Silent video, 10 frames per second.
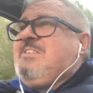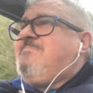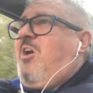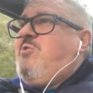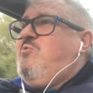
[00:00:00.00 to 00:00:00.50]

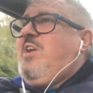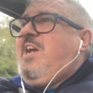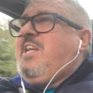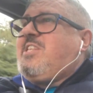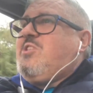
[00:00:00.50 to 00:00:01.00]
I
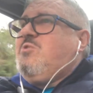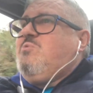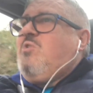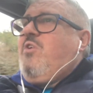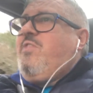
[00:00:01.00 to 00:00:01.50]
really do
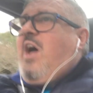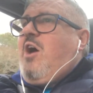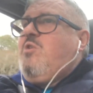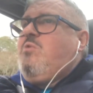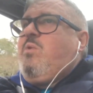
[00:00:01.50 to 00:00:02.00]
not
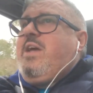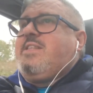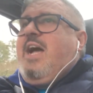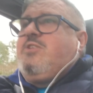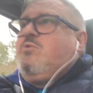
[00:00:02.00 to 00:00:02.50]
know where
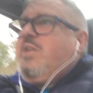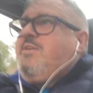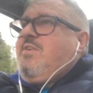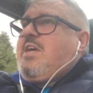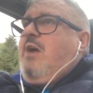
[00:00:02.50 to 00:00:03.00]
Daniel
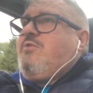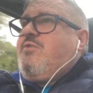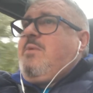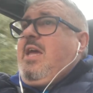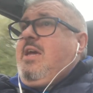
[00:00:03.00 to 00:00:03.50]
Levy goes
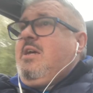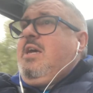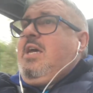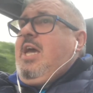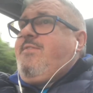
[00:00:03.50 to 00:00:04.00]
from here.
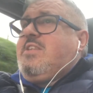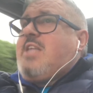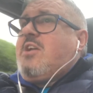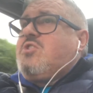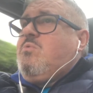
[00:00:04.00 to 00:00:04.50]
If it
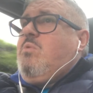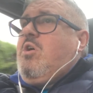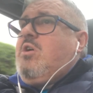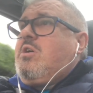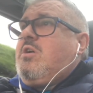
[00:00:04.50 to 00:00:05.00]
doesn't
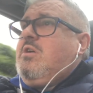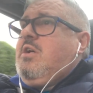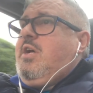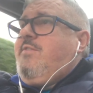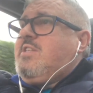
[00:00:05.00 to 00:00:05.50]
work
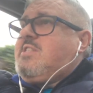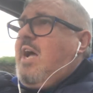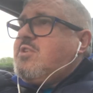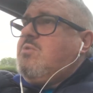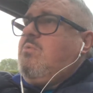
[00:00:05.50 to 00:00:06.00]

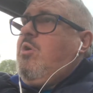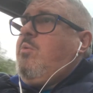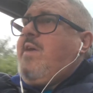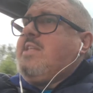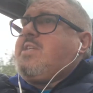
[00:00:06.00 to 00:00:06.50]

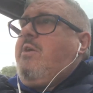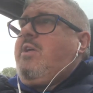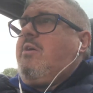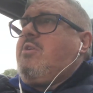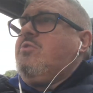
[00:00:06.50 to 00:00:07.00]
with
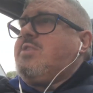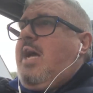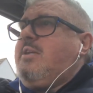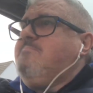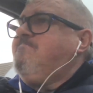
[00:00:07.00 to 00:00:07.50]
Antonio Conte,
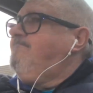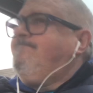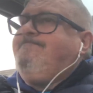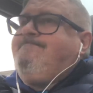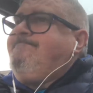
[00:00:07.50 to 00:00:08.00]

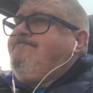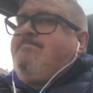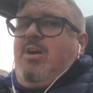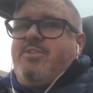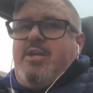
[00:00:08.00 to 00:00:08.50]

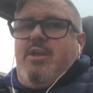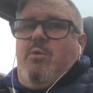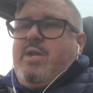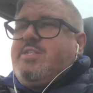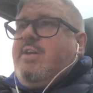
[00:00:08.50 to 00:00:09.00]
I don't
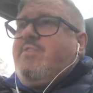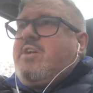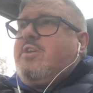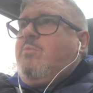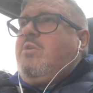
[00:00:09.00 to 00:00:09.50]
know when it's ever
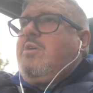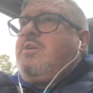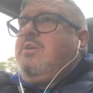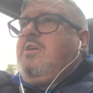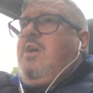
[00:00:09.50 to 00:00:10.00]
going to
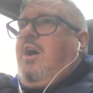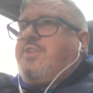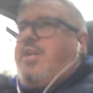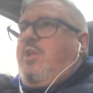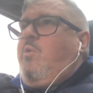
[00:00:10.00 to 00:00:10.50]
work.
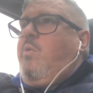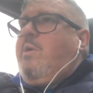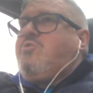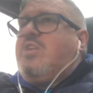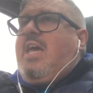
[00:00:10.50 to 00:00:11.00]
I don't know who
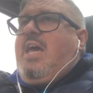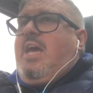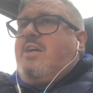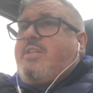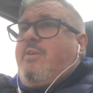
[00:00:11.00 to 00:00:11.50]
else you
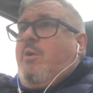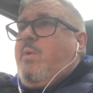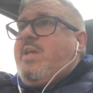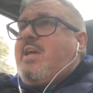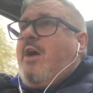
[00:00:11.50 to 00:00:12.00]
get. I don't know
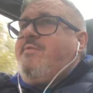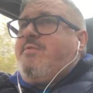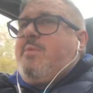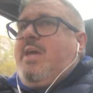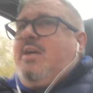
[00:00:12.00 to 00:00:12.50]
where you go
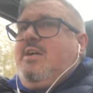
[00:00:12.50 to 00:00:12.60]
from here.